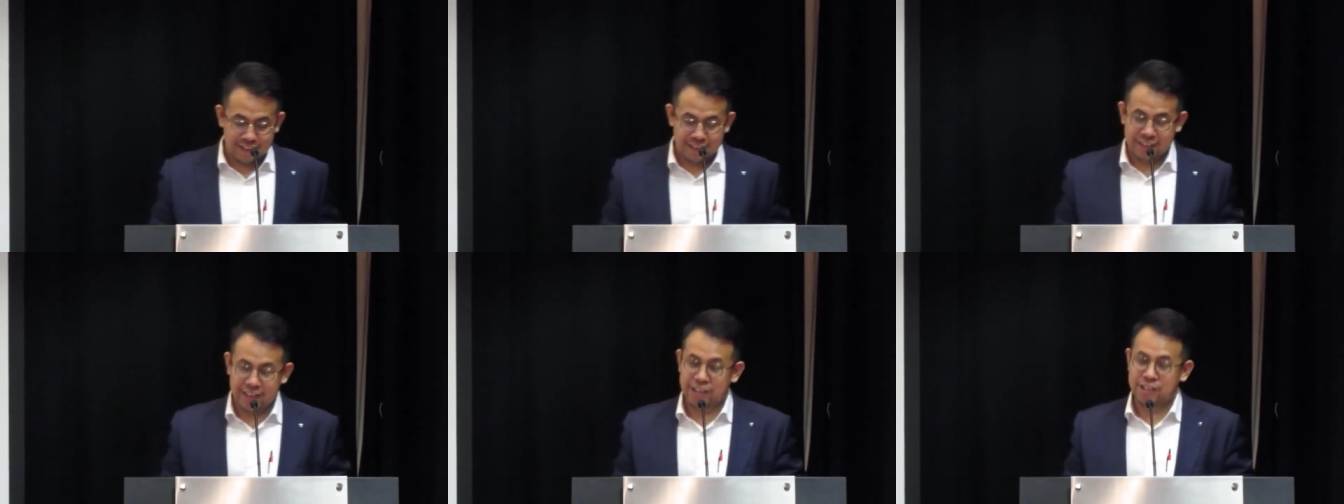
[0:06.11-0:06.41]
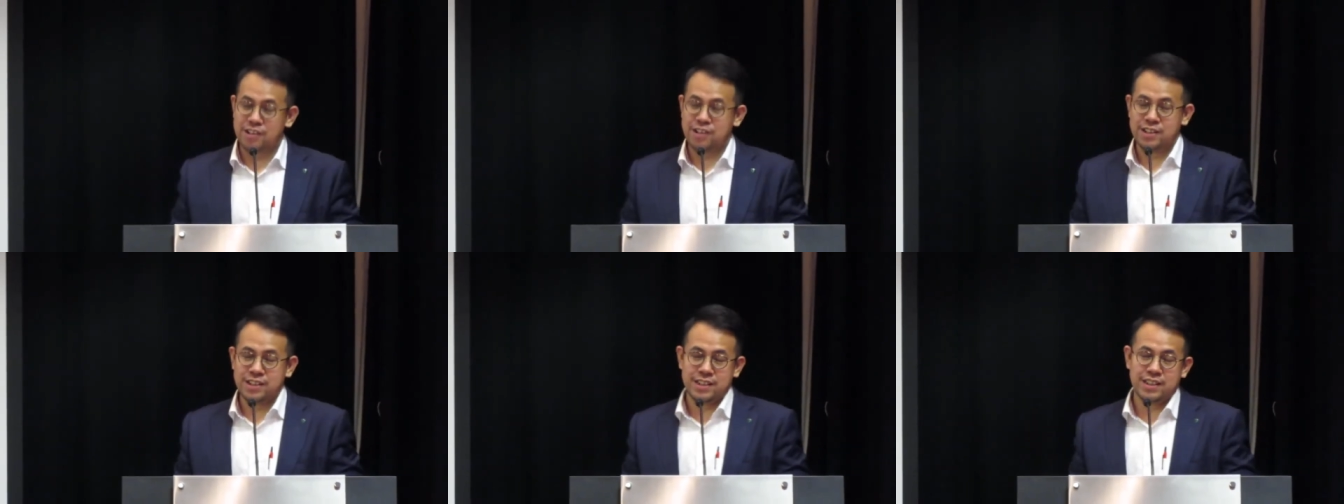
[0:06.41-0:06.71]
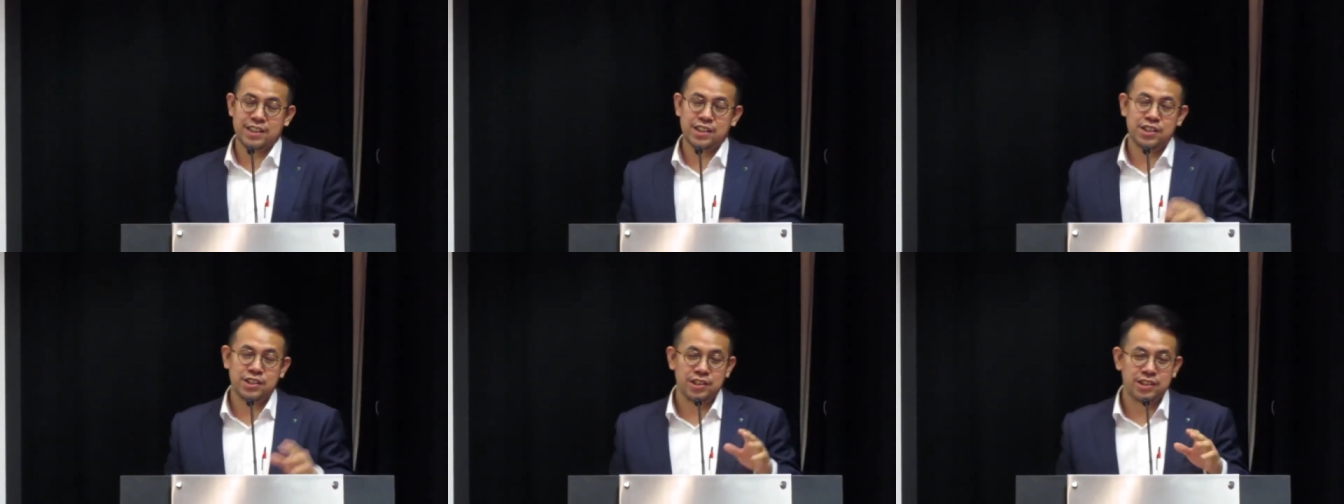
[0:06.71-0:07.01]
Thank God
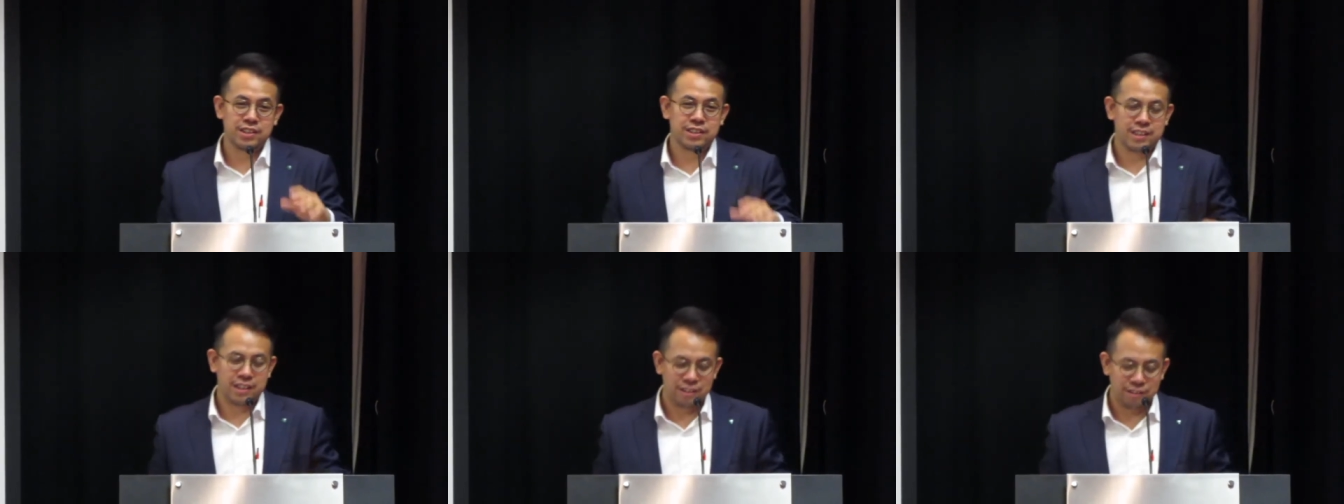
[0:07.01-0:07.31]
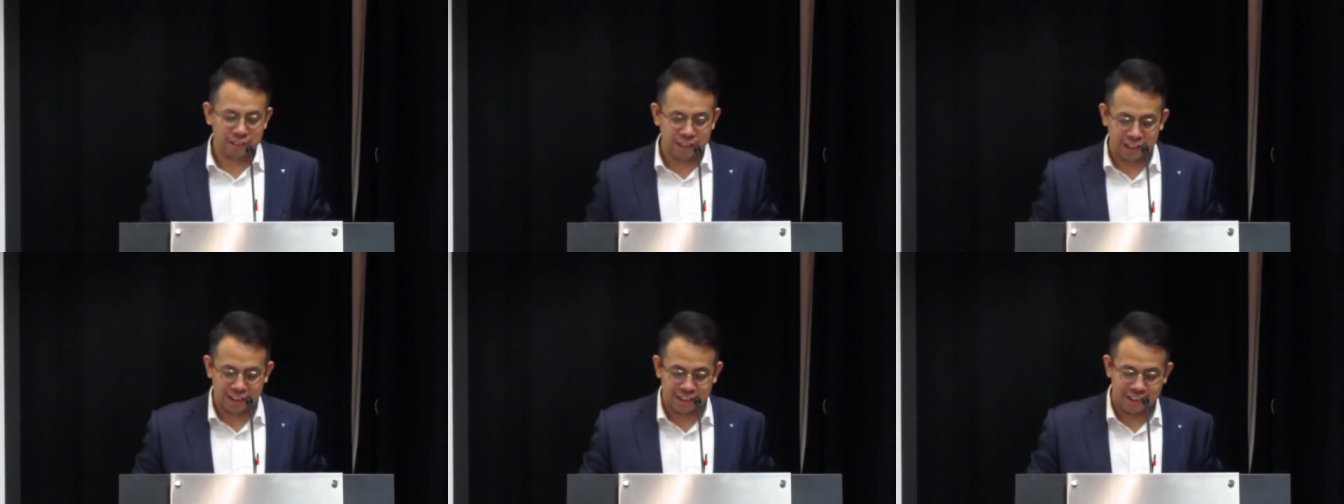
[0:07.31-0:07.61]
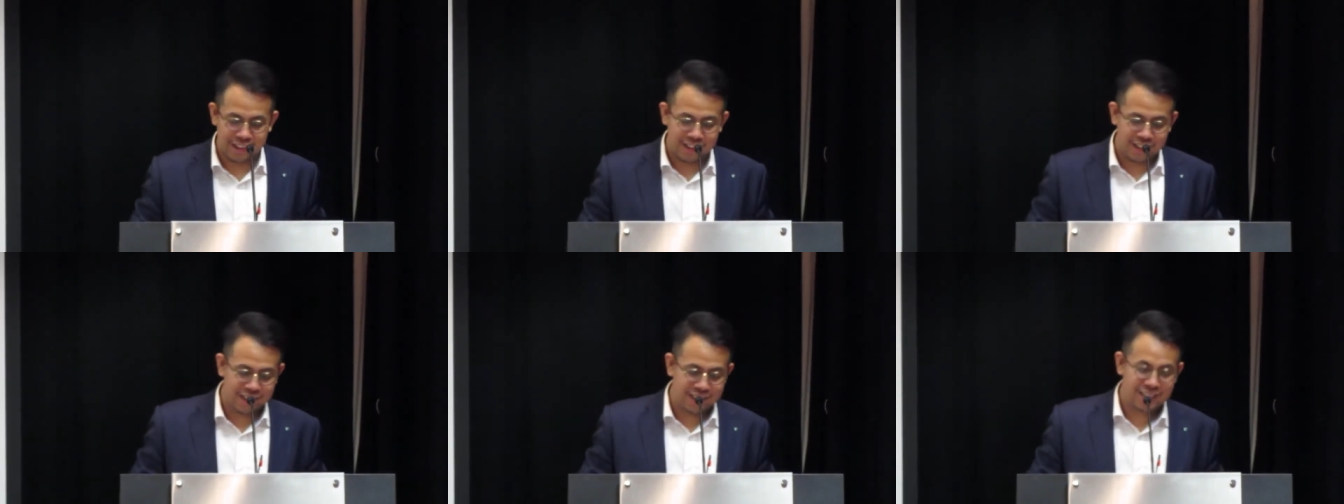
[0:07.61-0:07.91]
it's a short
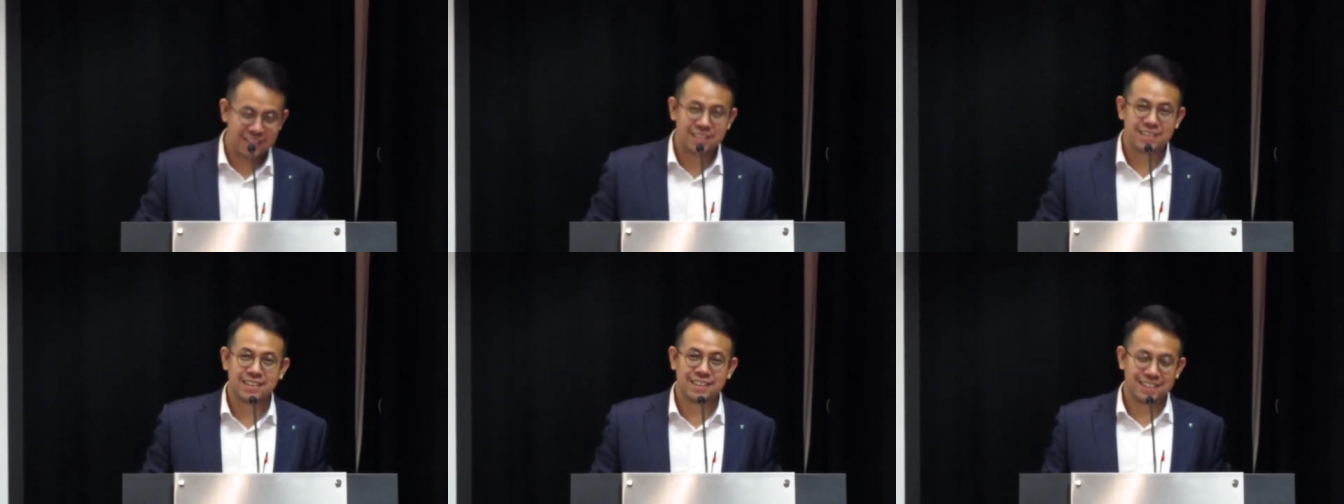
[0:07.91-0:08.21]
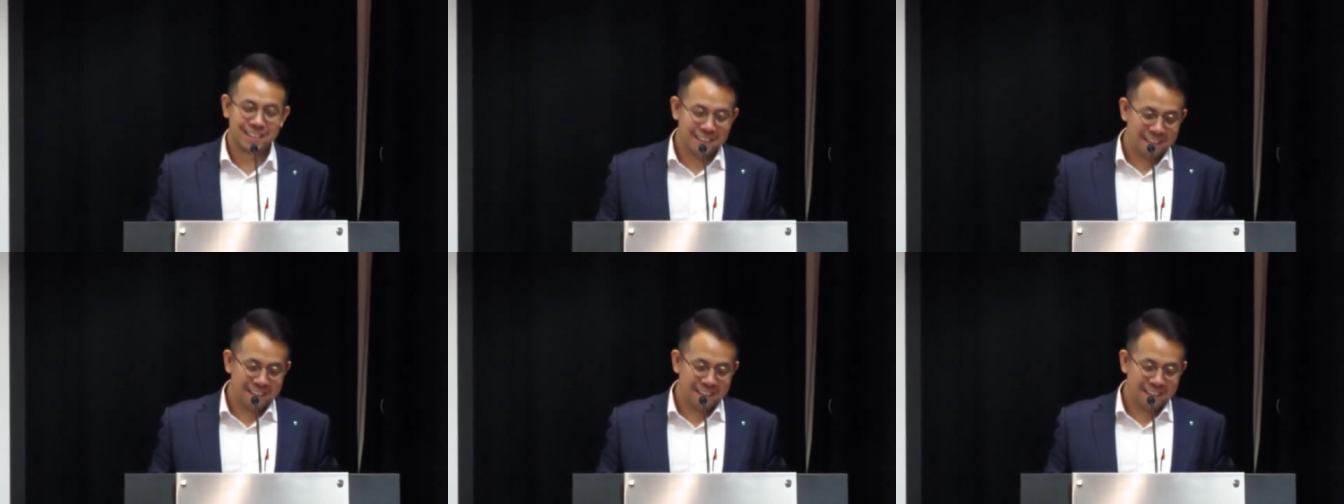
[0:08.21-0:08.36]
salutation list.